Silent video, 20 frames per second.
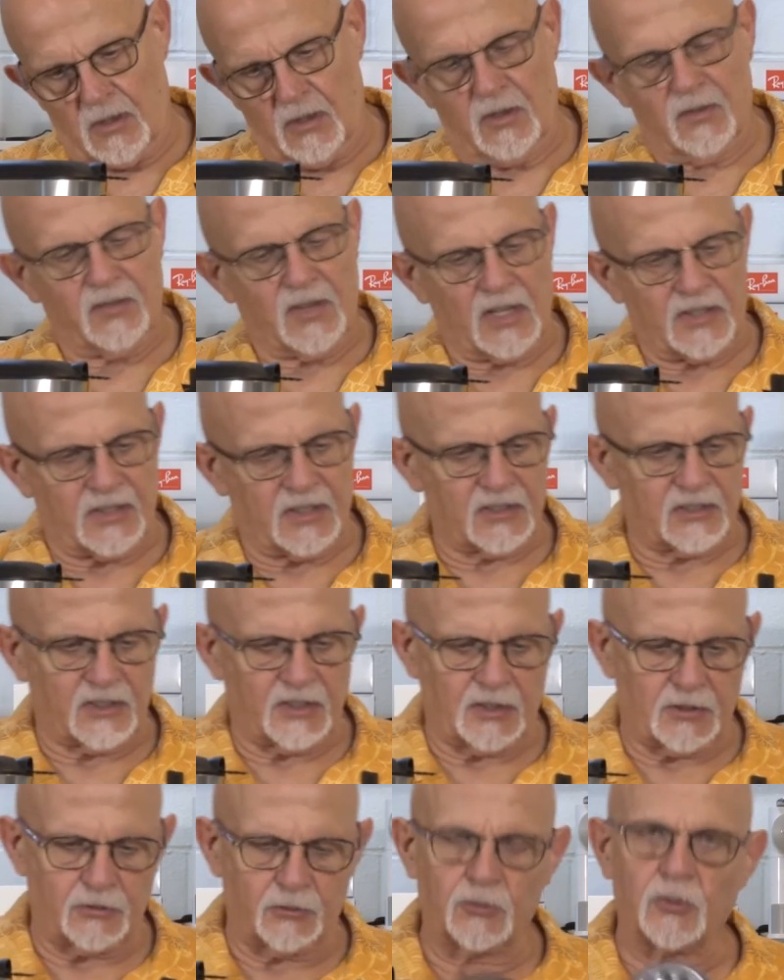You've got this
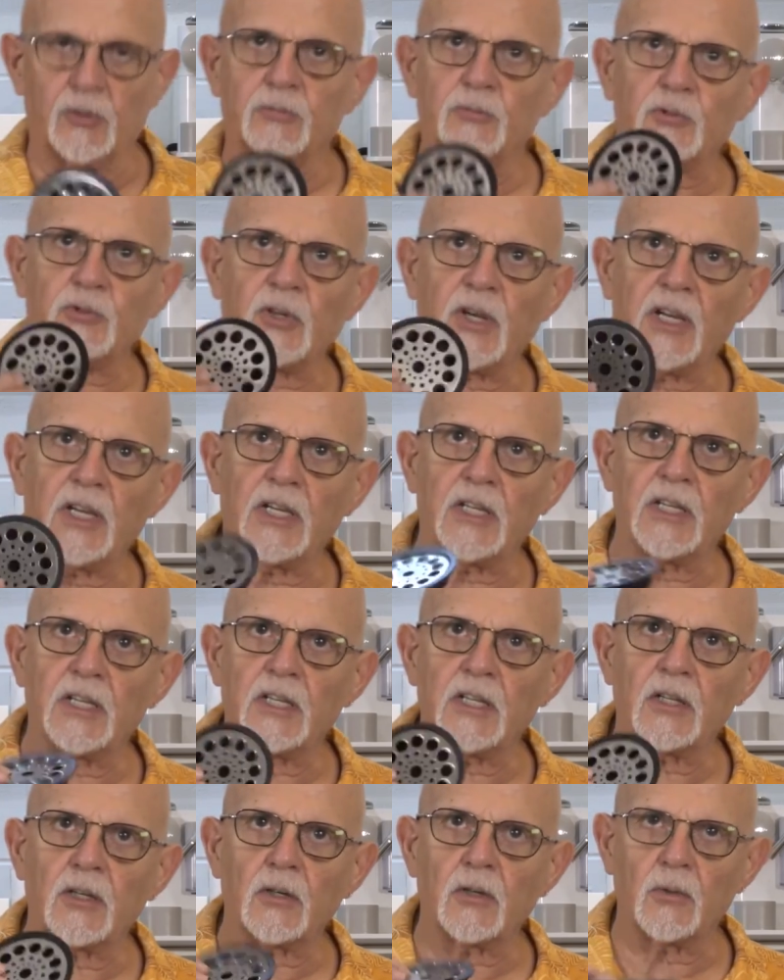little drip tray
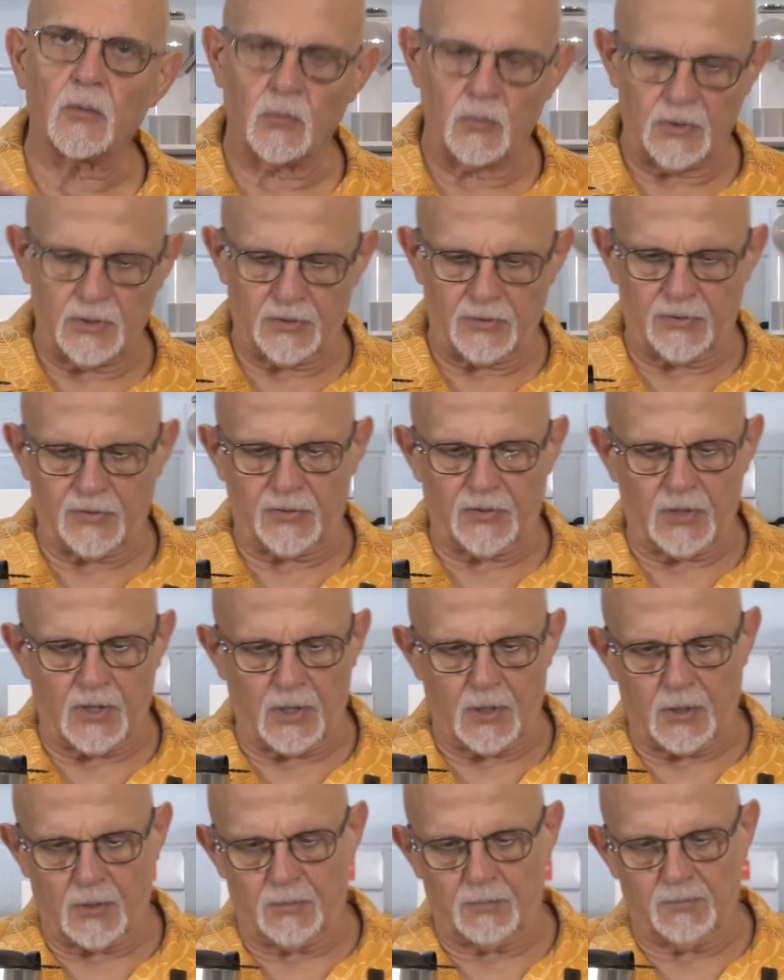here with
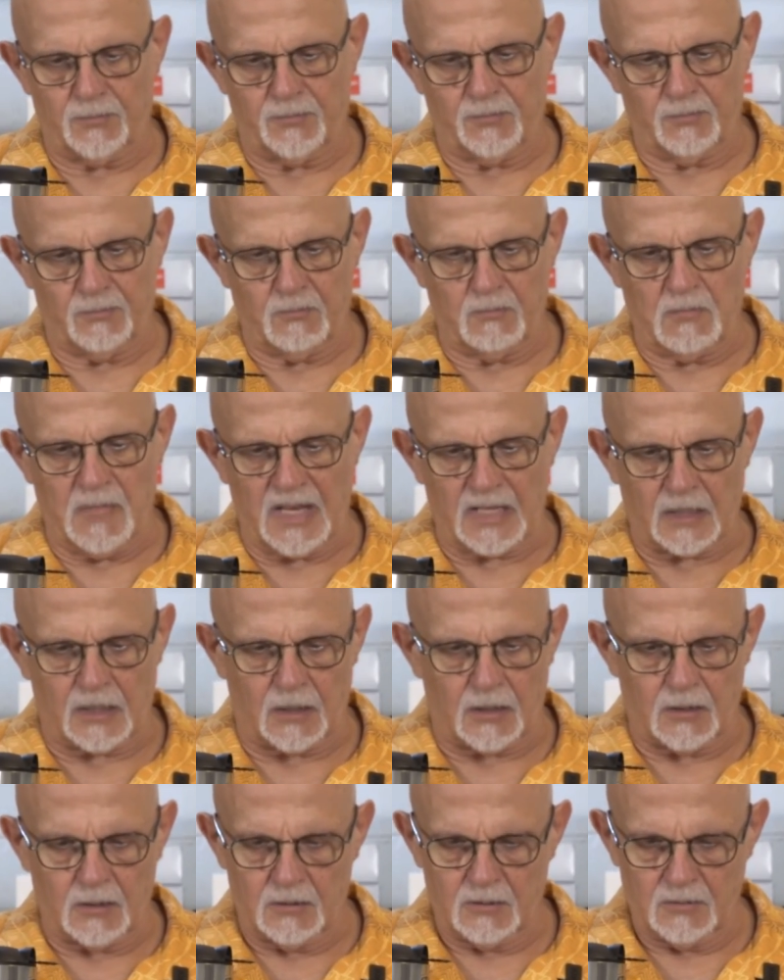um,
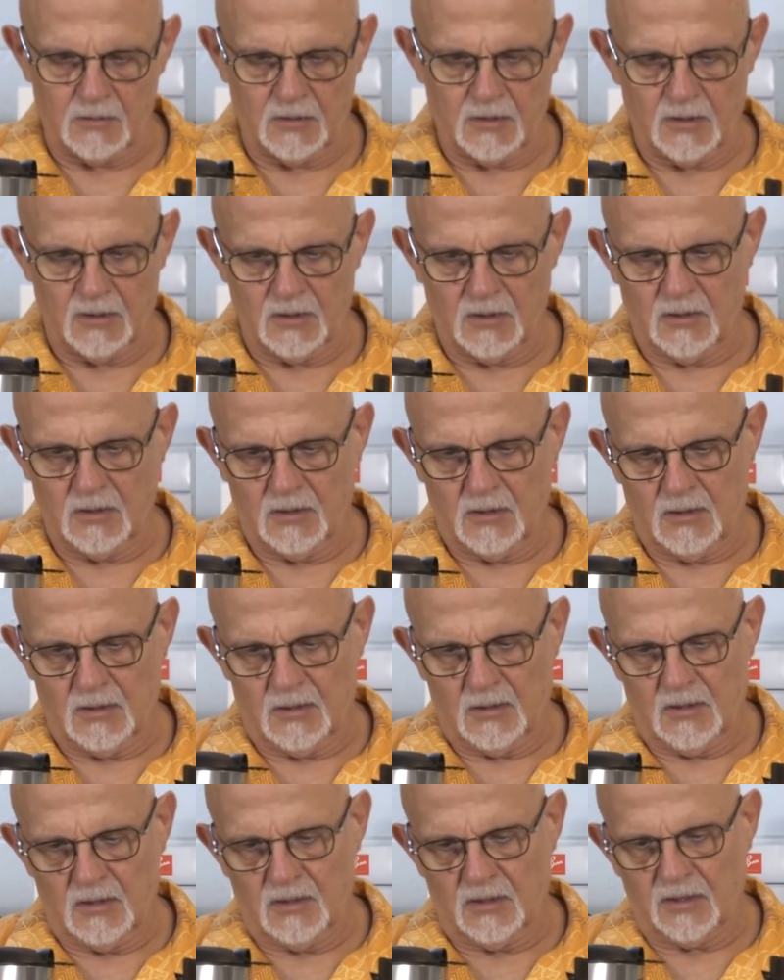metal
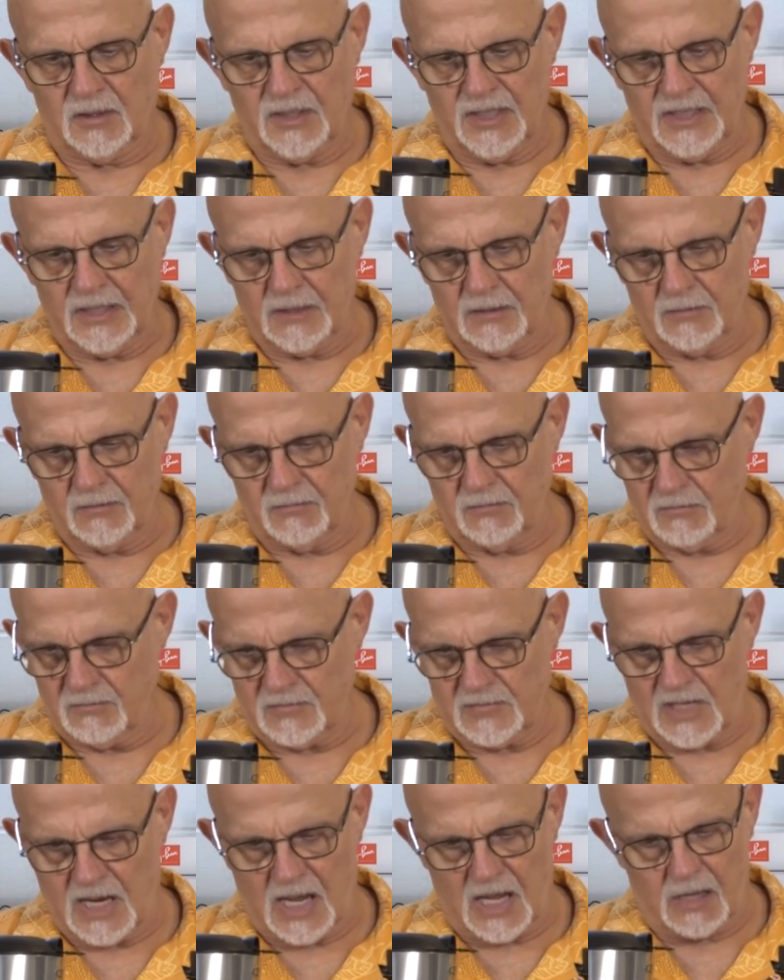lid
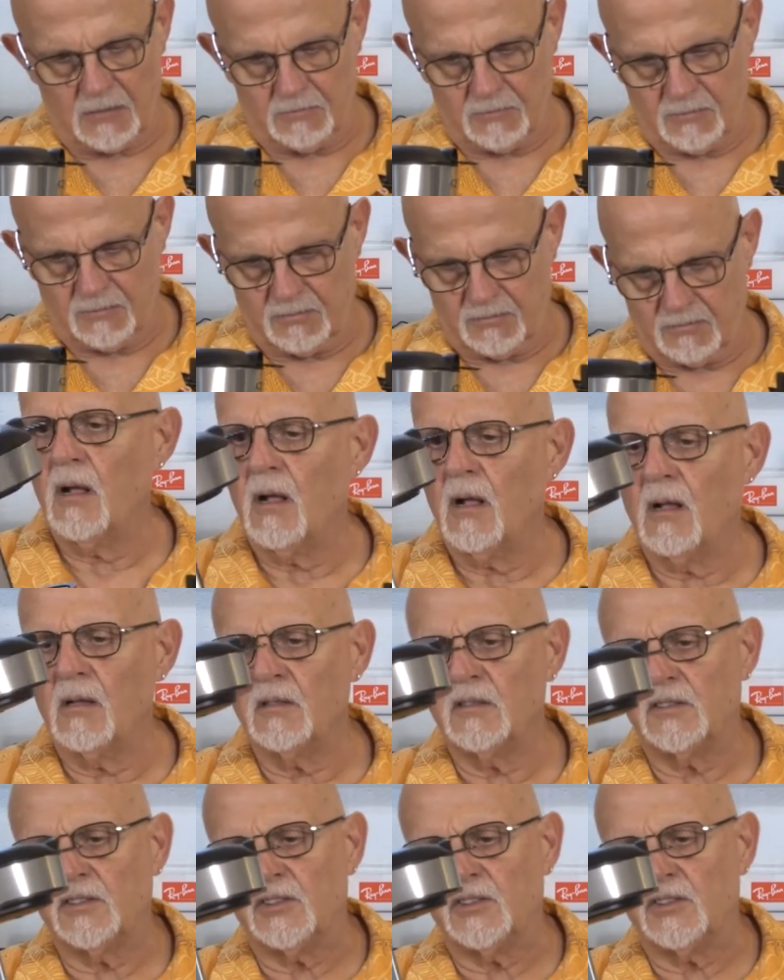top. Now, this